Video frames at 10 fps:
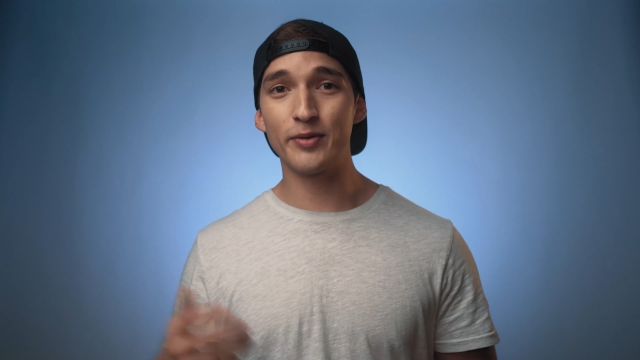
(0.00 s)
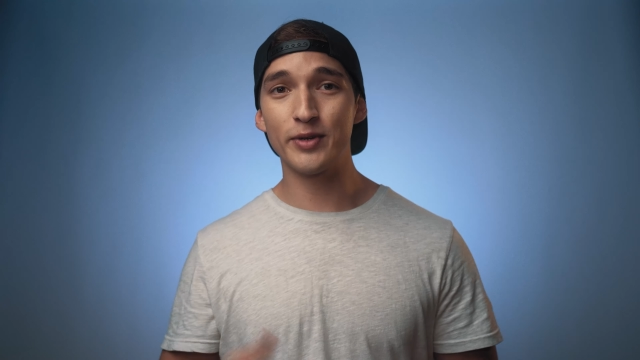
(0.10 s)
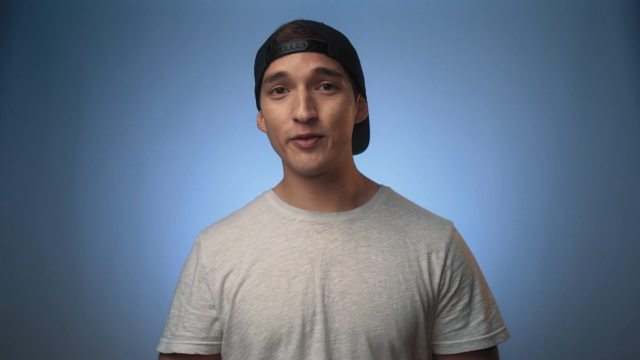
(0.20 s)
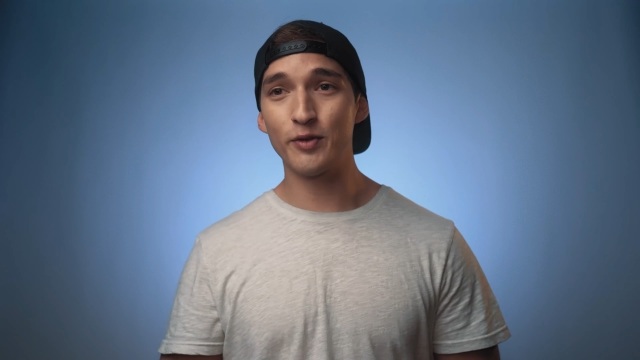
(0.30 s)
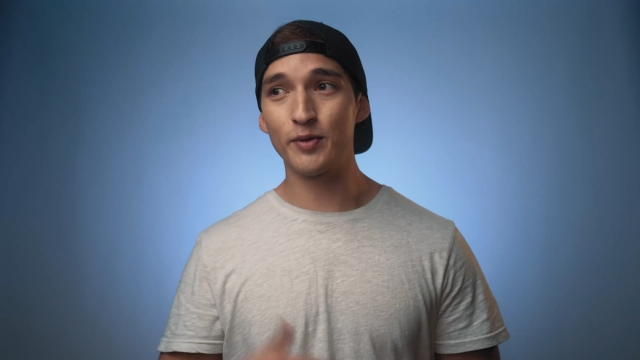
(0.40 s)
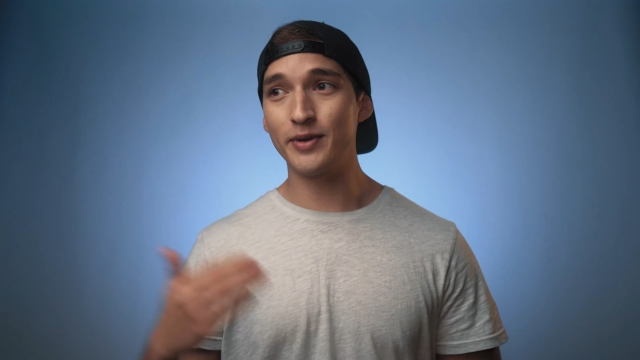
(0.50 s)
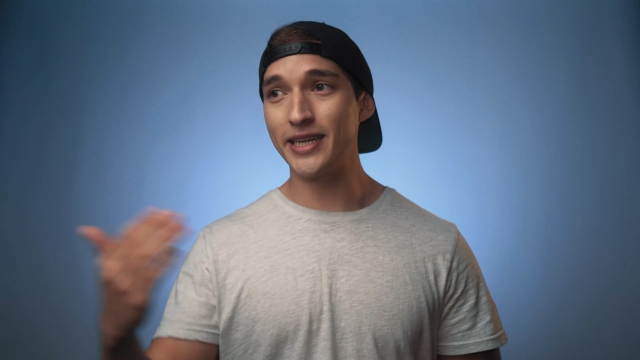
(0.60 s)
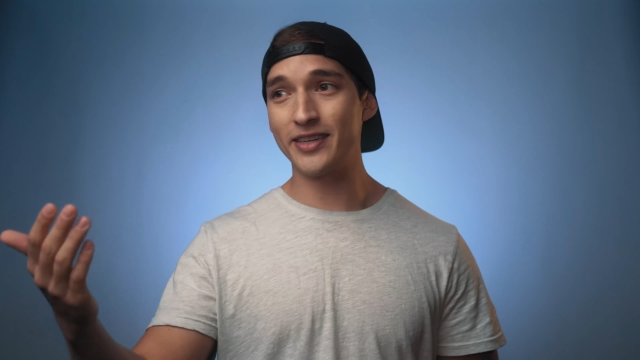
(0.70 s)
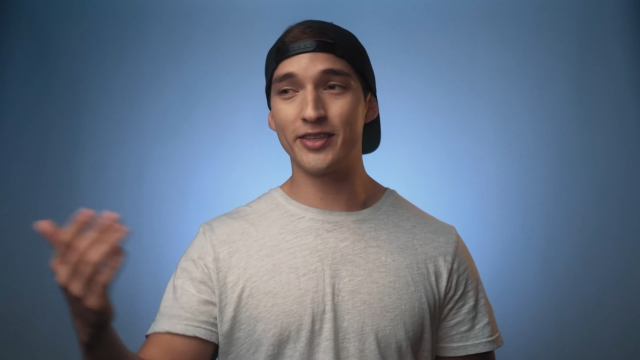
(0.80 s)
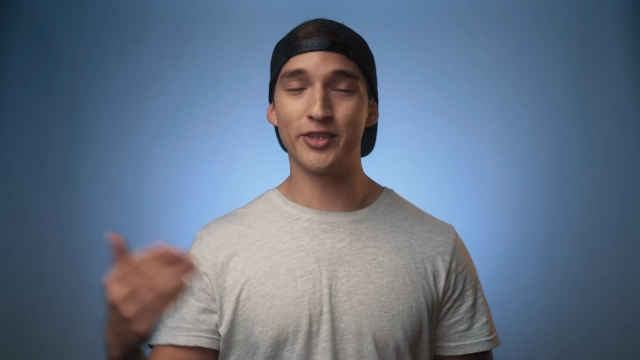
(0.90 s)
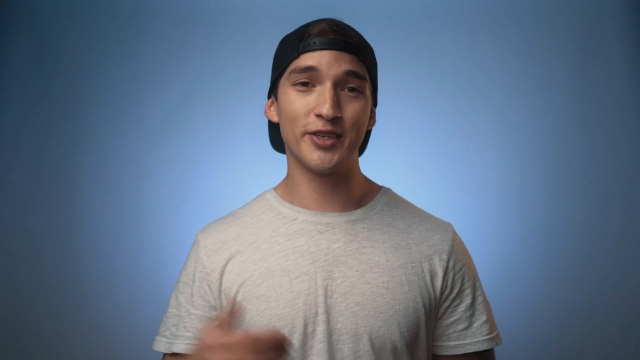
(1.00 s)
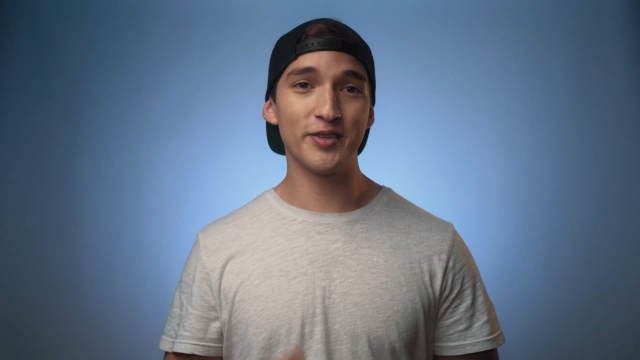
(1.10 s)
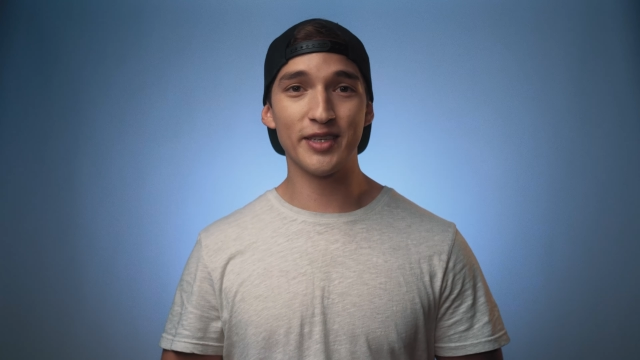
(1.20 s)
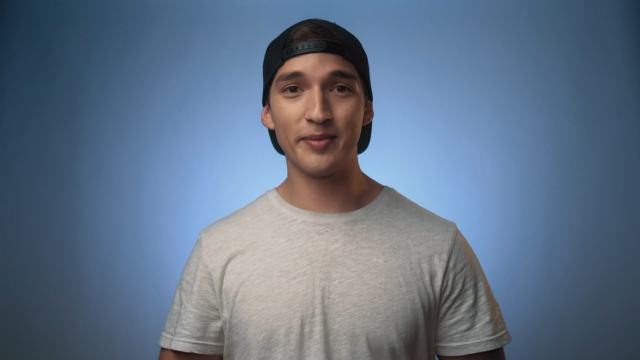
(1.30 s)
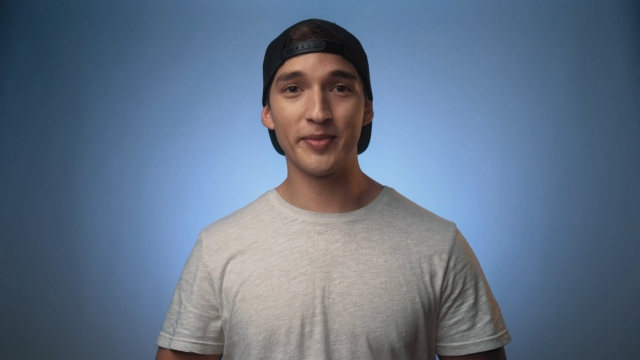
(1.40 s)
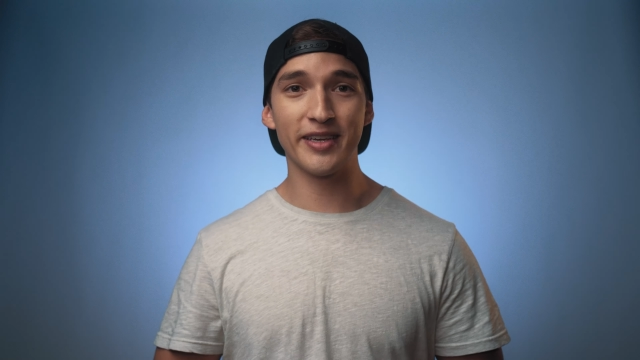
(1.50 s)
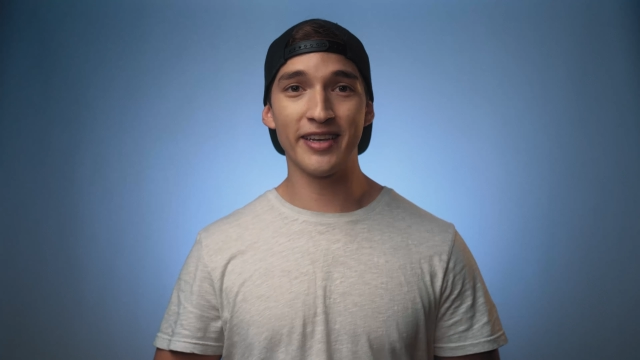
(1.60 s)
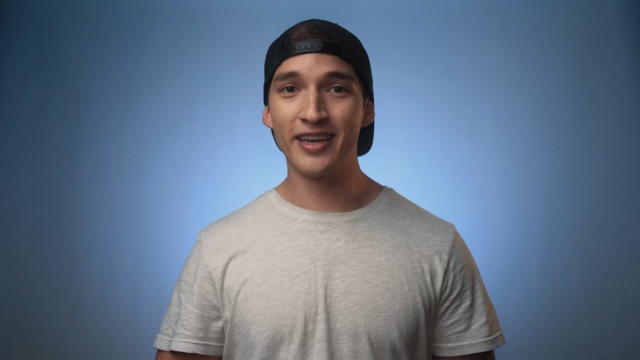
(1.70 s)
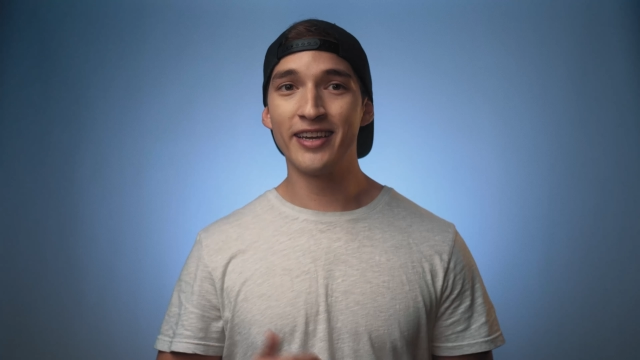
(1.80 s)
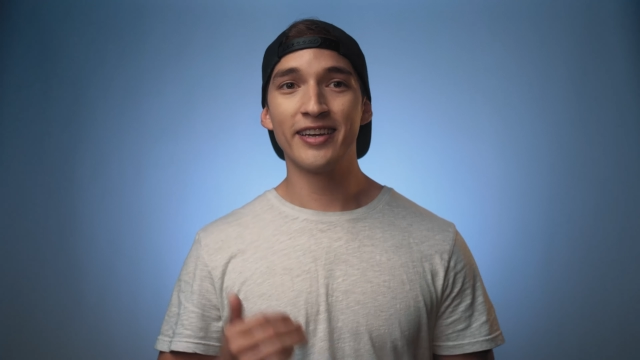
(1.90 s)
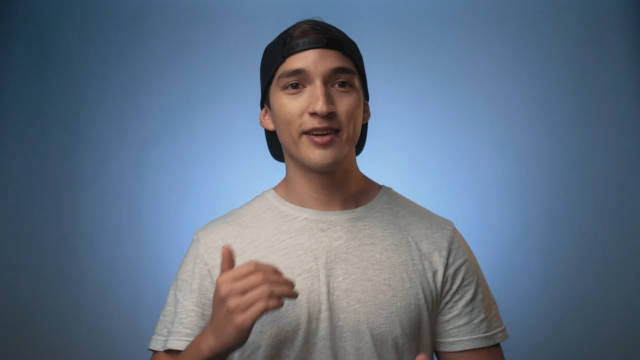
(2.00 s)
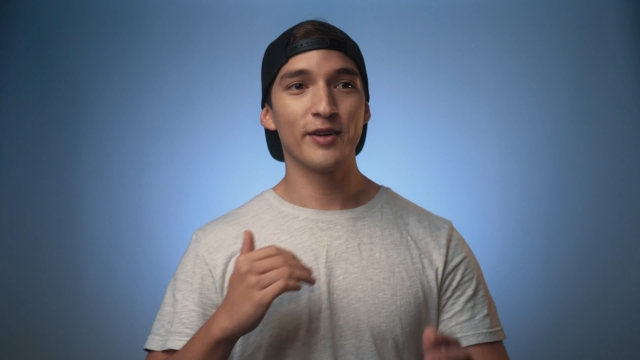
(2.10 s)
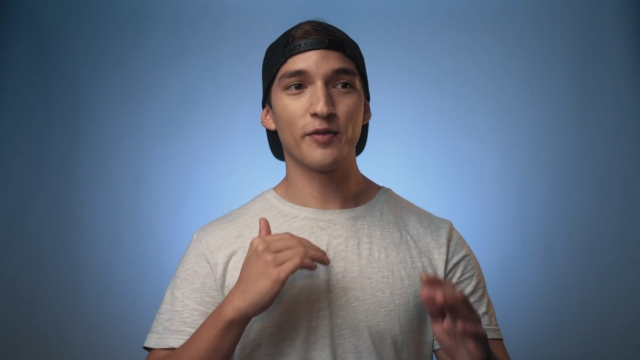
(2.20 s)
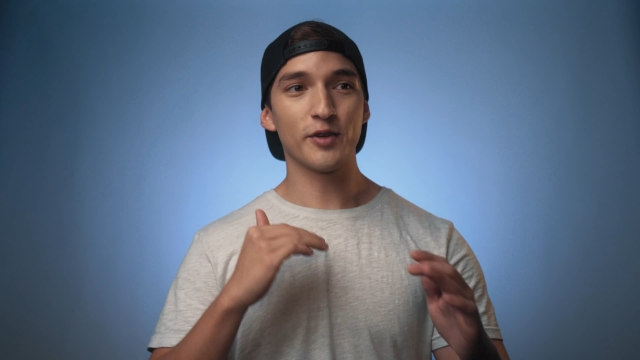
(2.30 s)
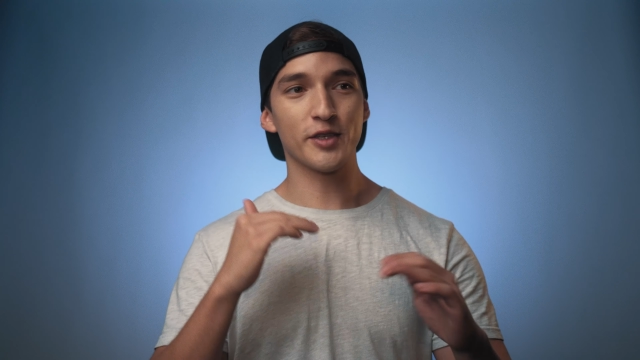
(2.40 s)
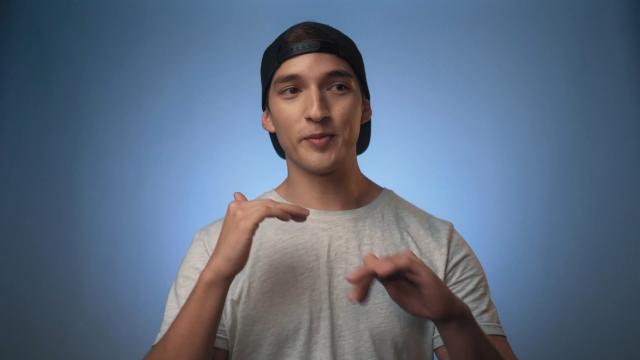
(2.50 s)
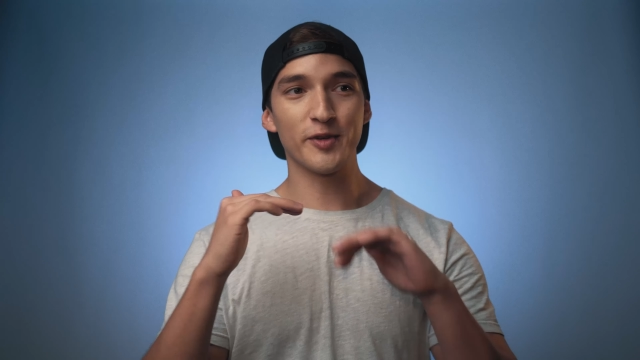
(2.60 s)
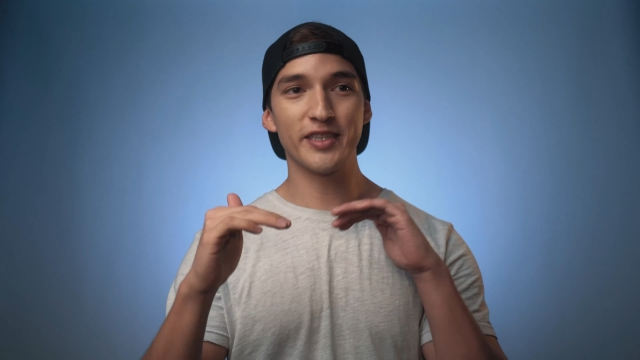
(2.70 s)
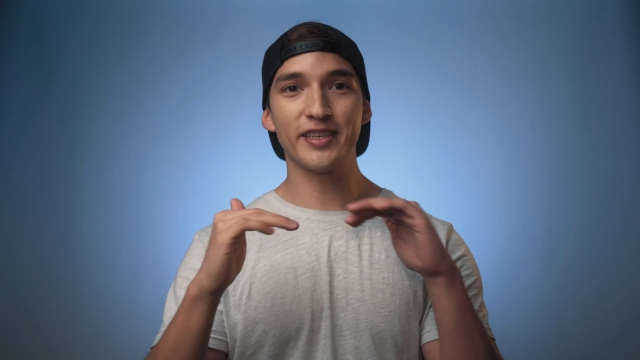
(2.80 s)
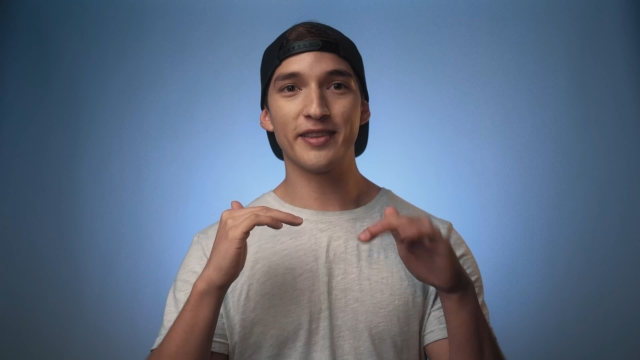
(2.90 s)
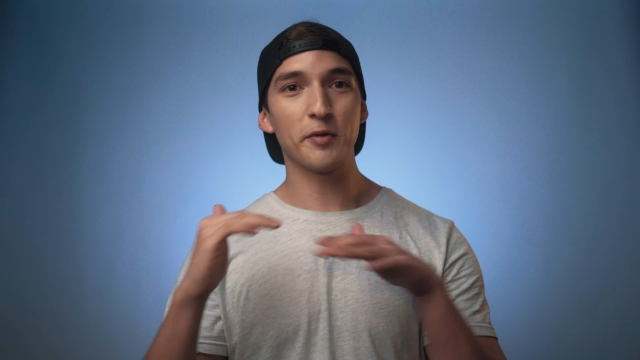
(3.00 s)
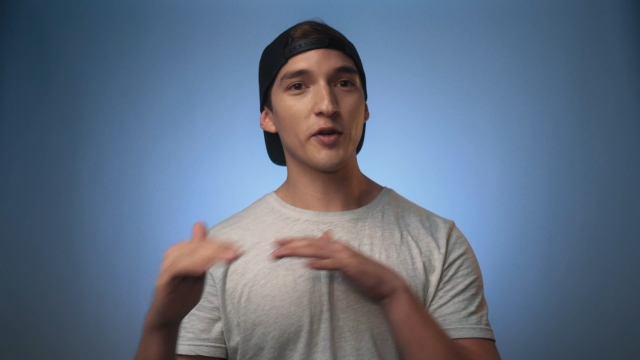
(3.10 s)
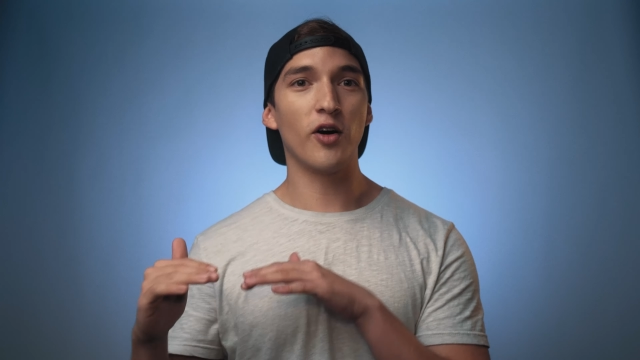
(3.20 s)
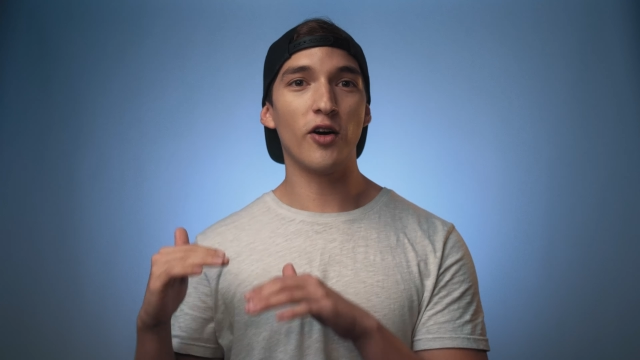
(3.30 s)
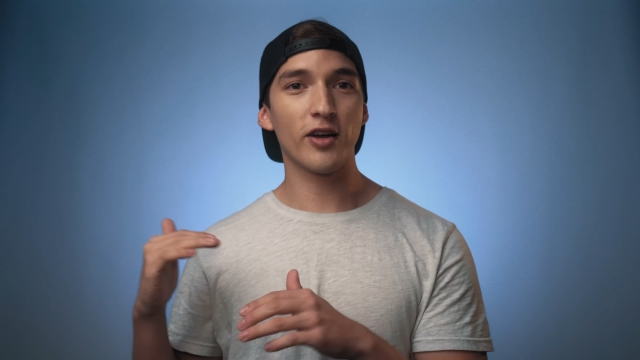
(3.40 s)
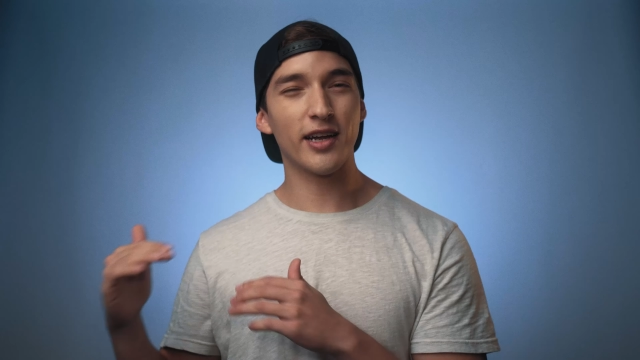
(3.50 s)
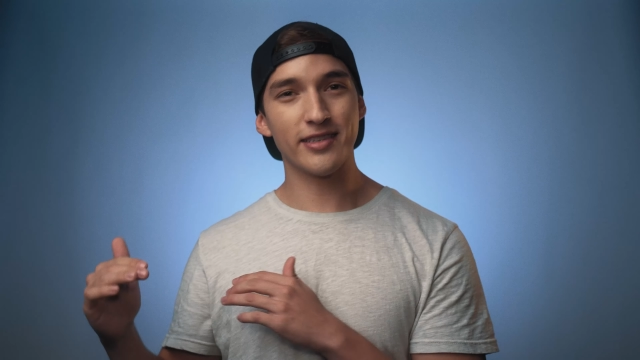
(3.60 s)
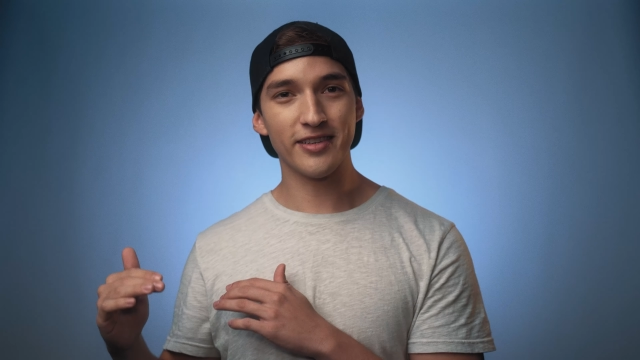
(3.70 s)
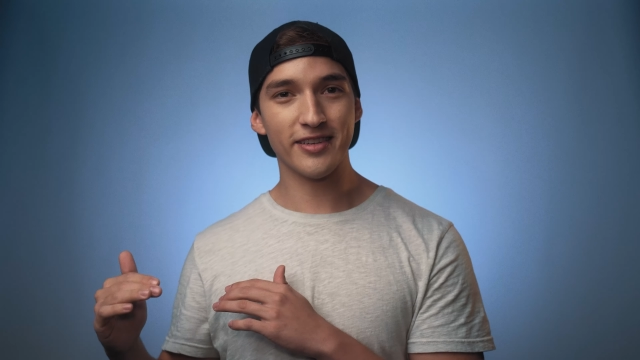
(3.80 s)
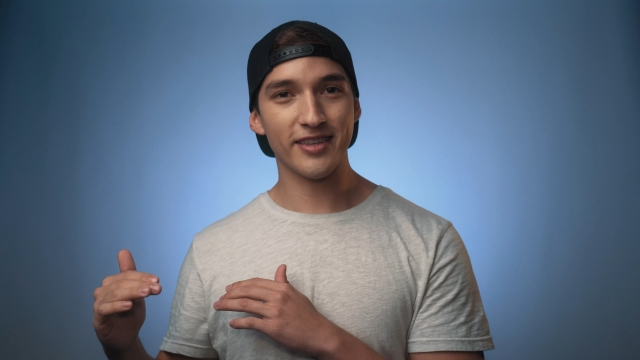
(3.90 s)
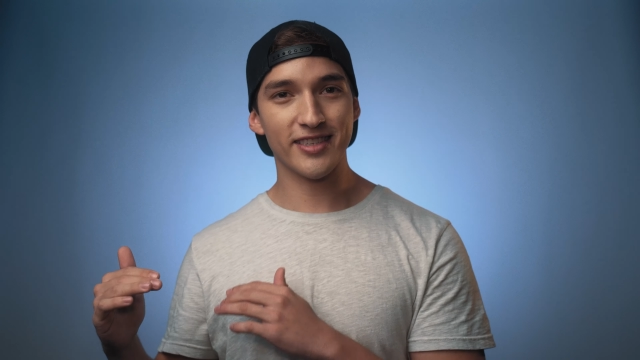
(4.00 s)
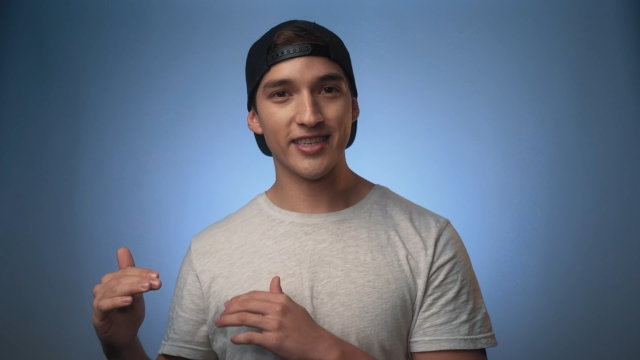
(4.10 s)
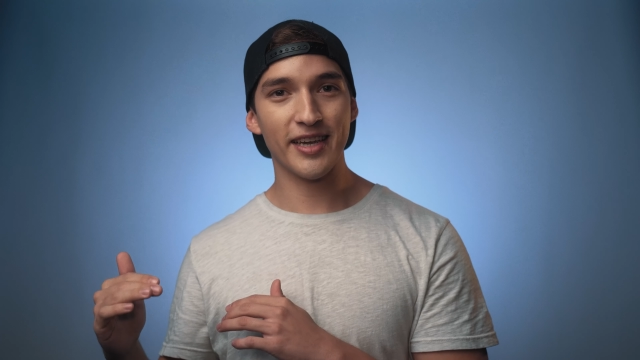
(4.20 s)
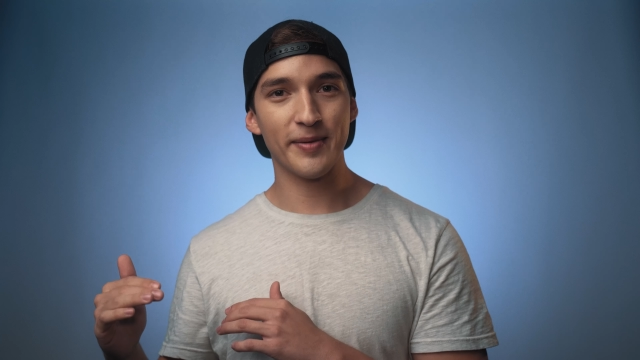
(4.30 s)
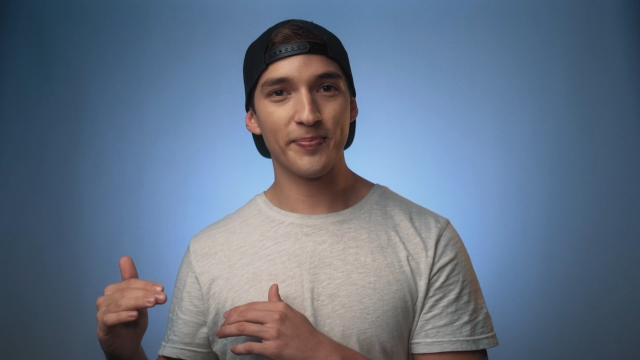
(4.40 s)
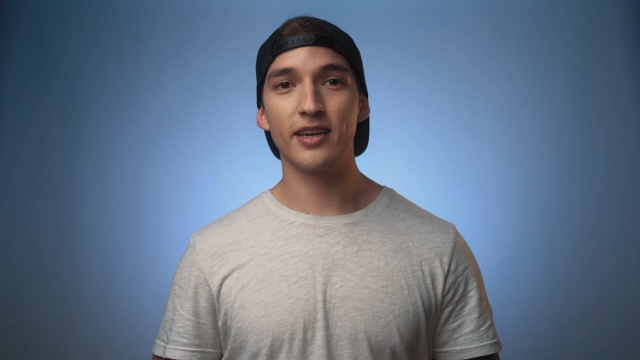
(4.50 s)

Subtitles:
Whenever we went out to shoot something, for some reason they would all kind of look the same.